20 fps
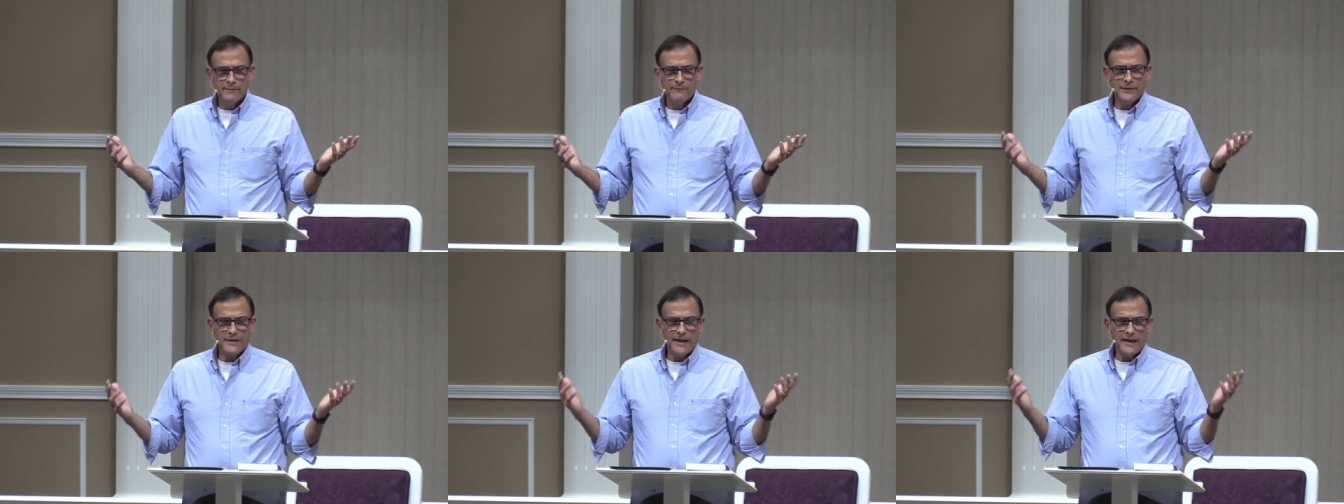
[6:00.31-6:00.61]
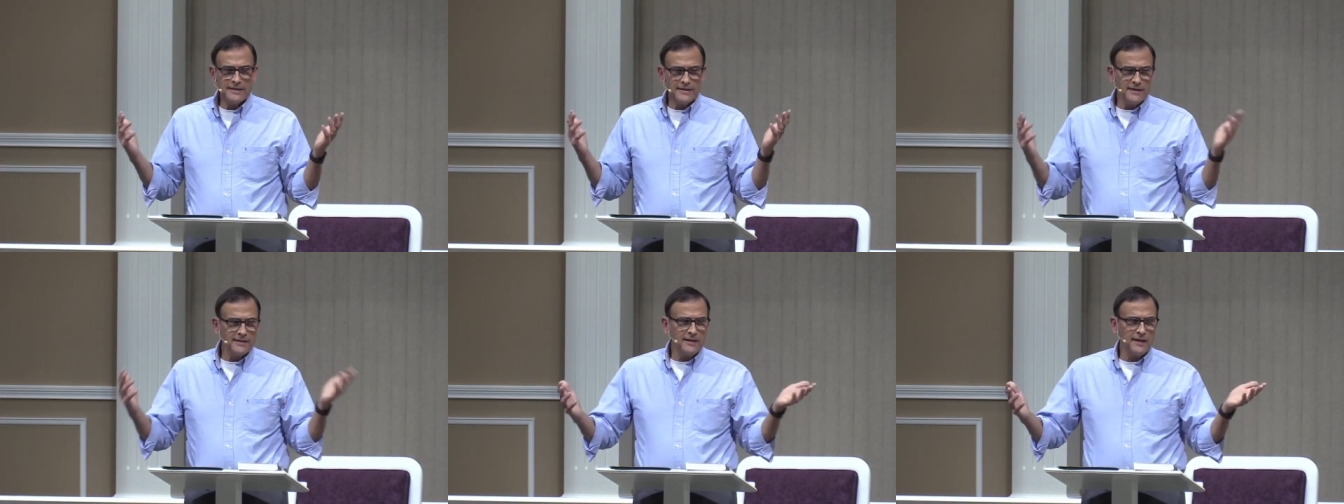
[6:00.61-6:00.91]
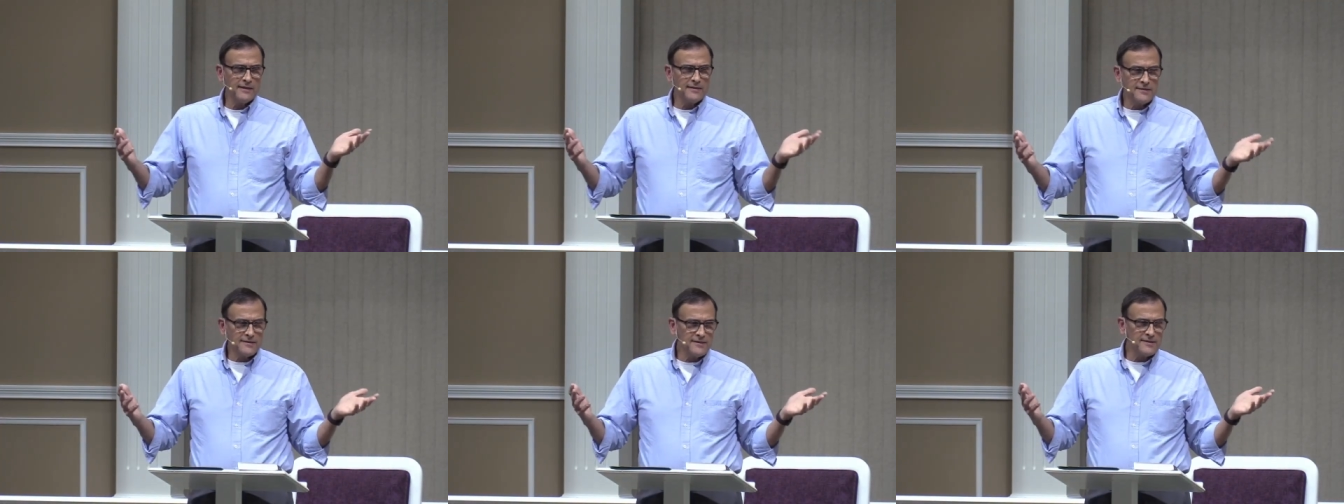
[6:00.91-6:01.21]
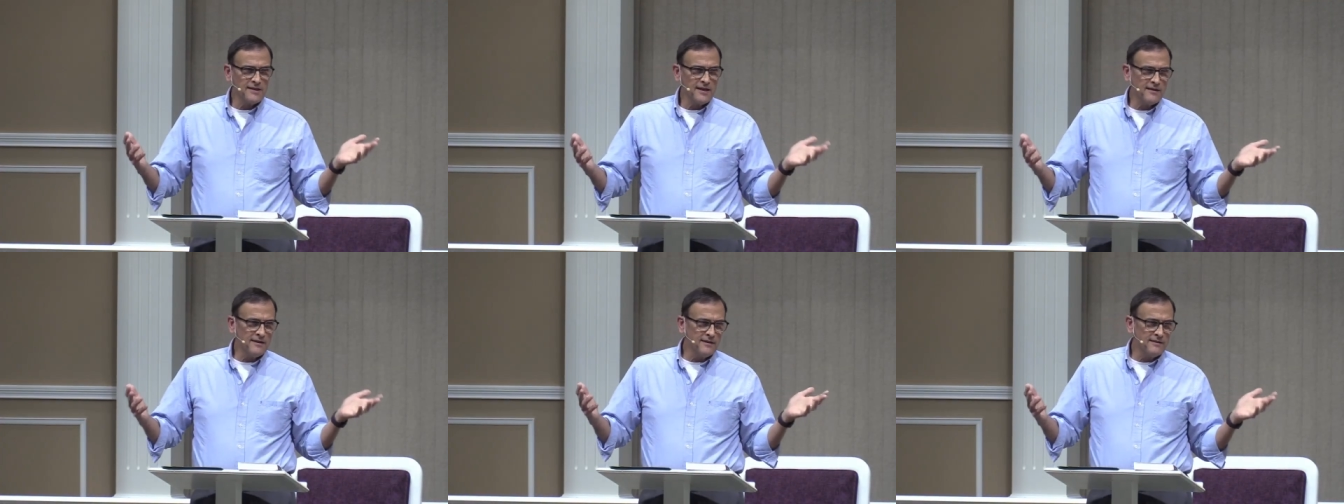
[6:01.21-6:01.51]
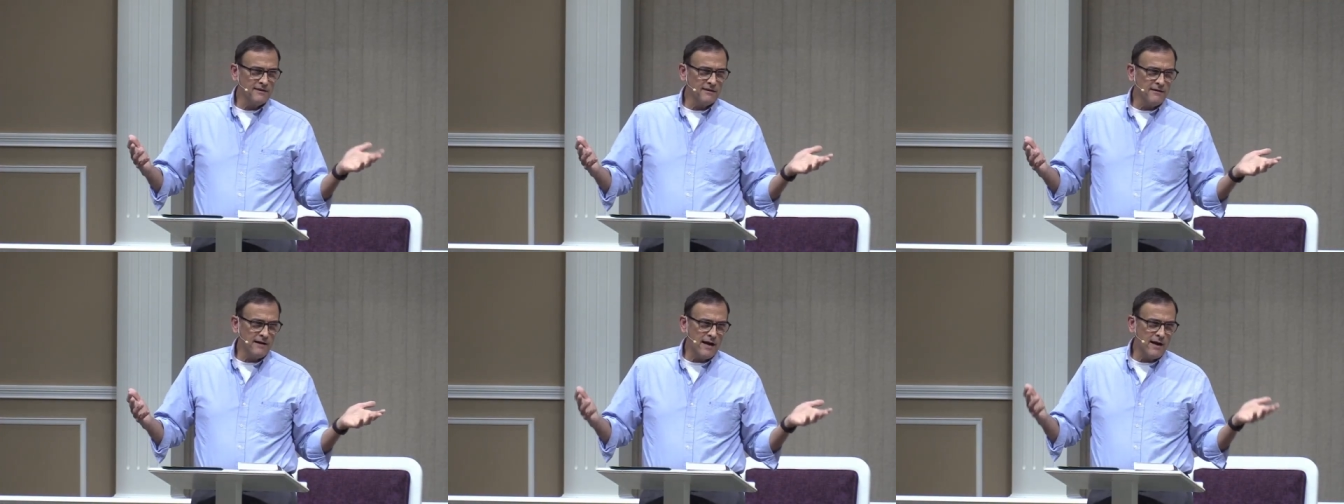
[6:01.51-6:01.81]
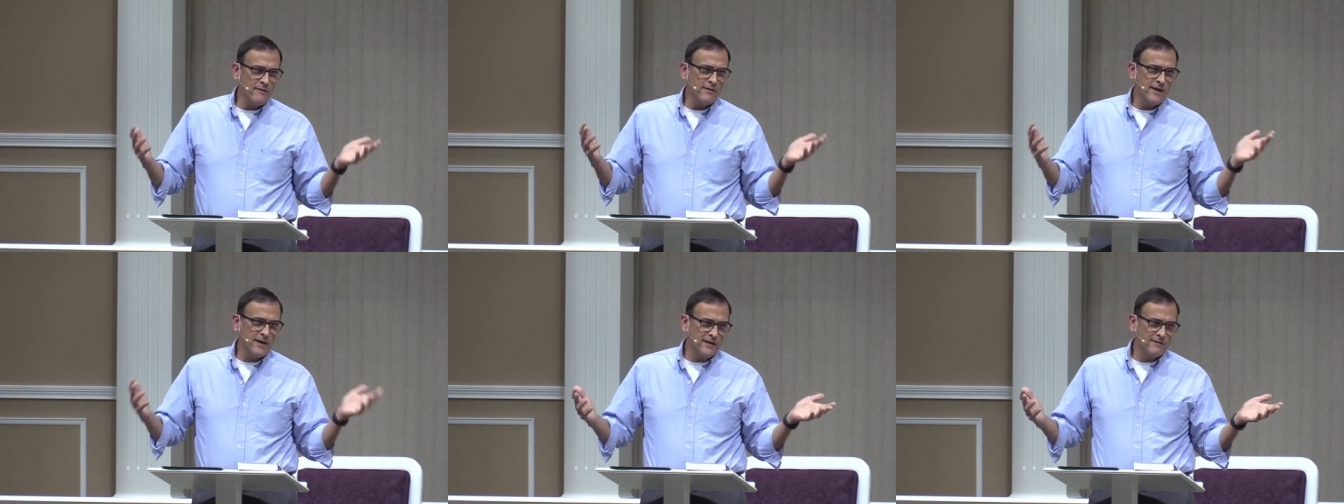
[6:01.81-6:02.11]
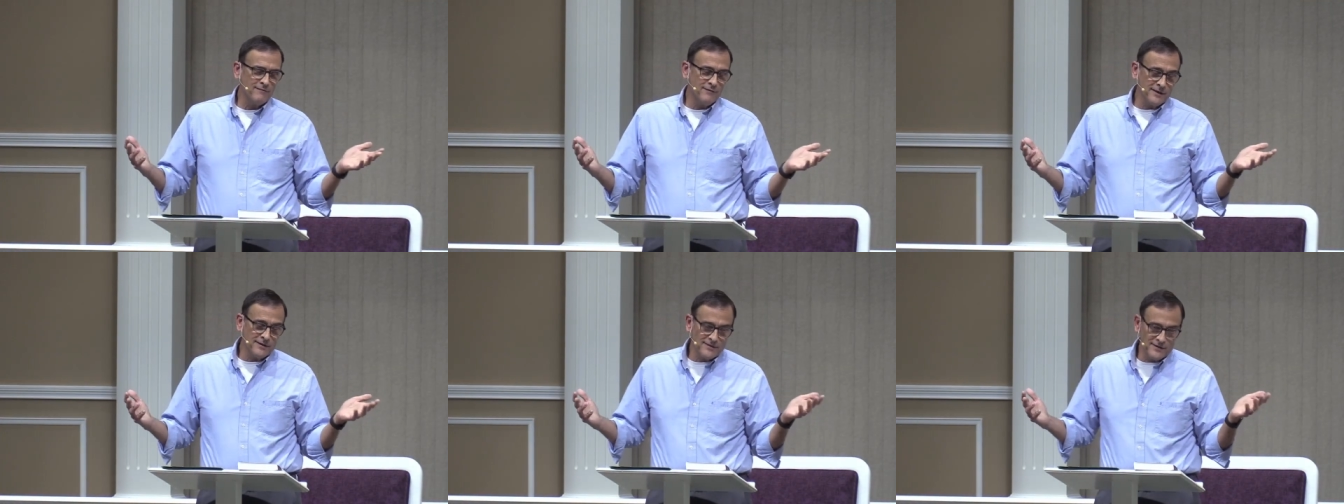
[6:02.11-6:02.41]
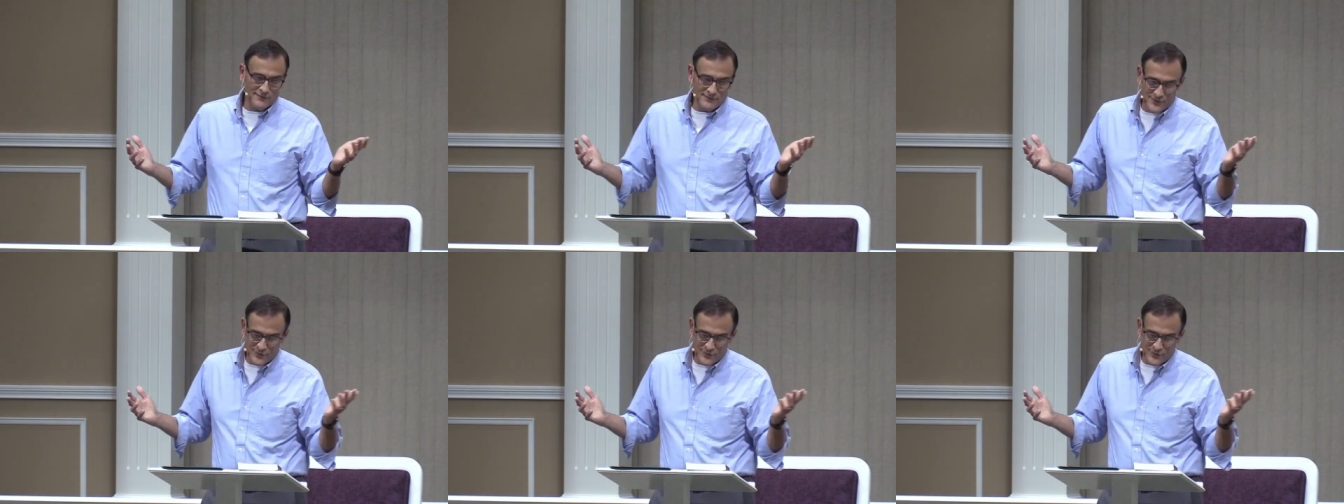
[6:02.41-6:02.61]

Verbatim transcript: but I did get to sit under Howie Hendricks and